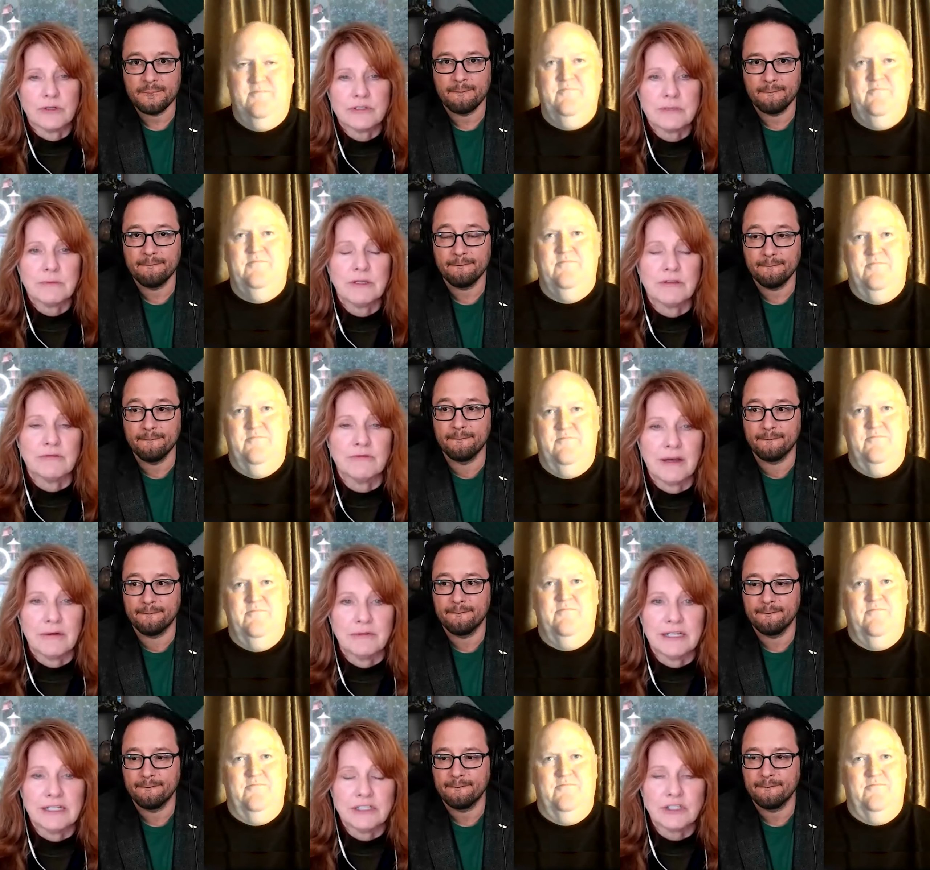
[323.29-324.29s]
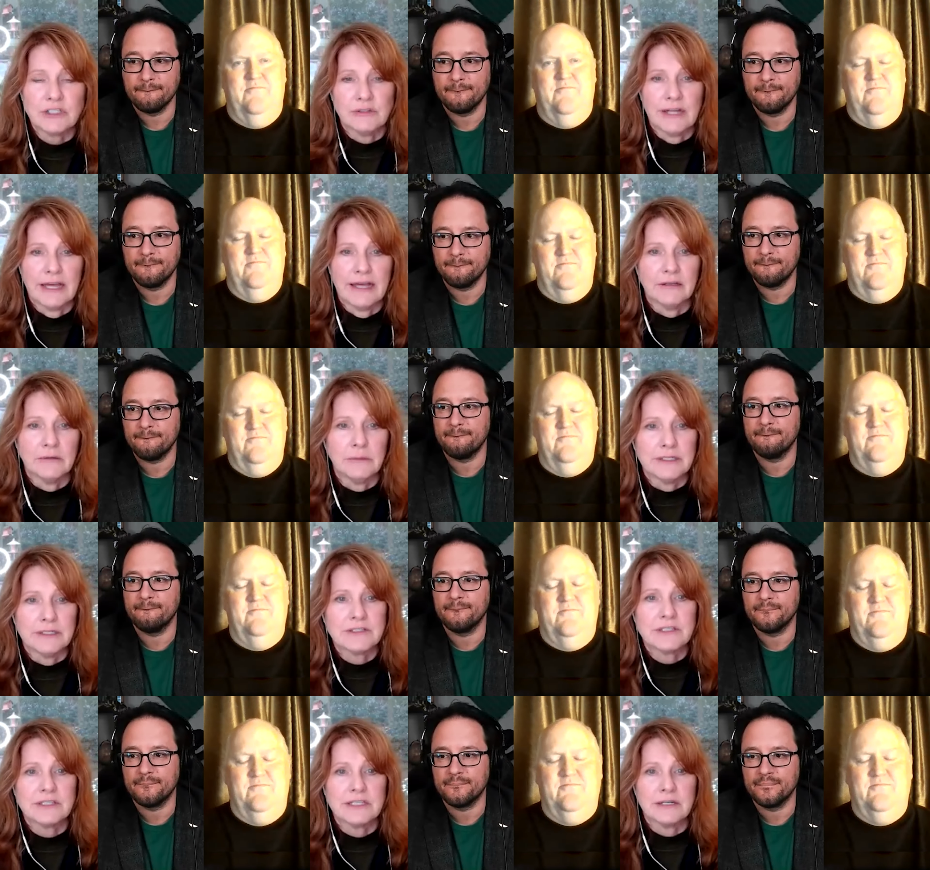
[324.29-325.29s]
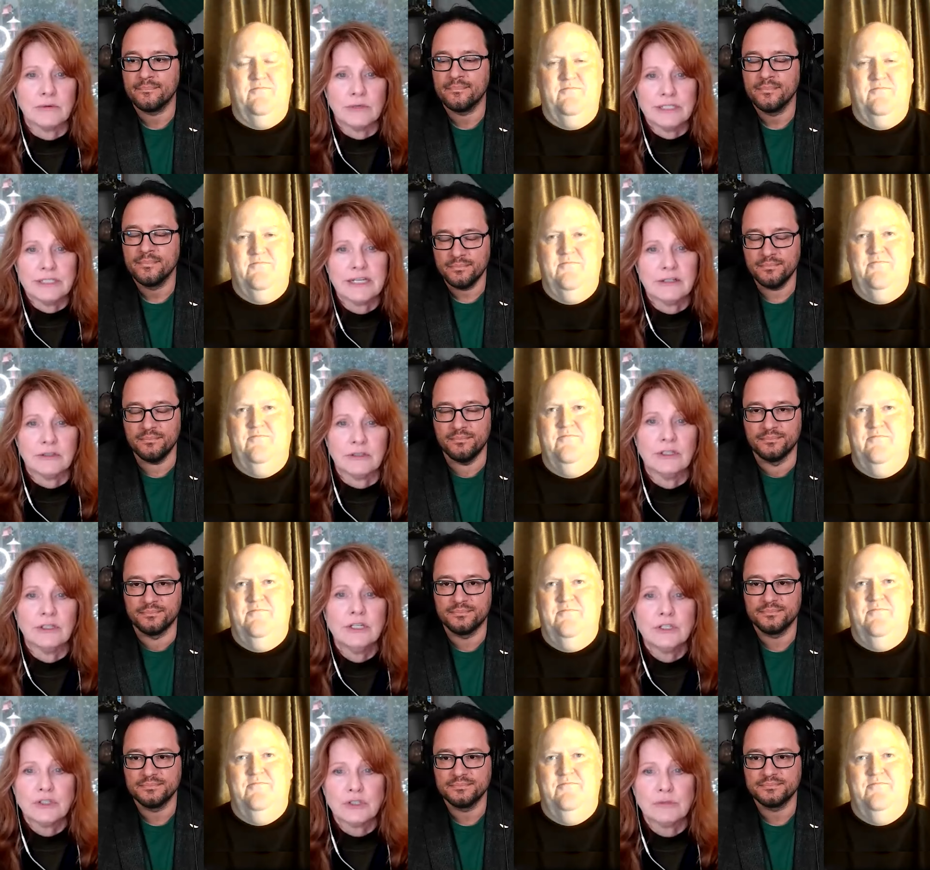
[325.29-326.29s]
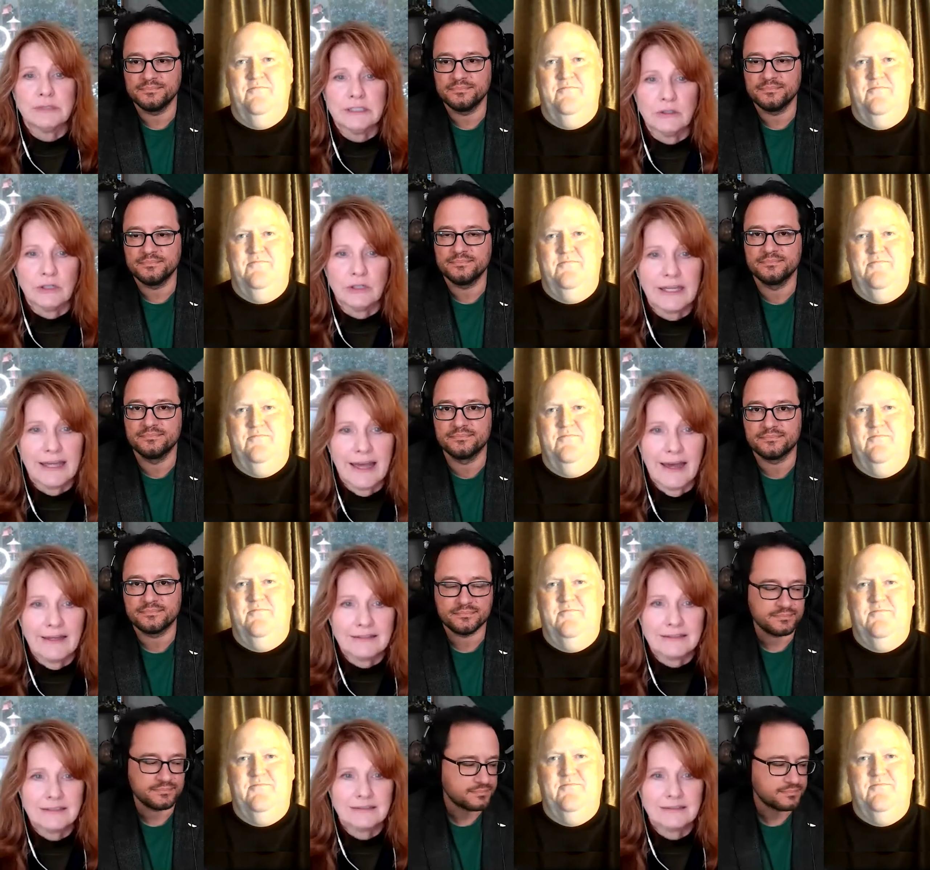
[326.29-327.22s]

Speaker 1: What are some of the foundational elements that a retailer should be looking at?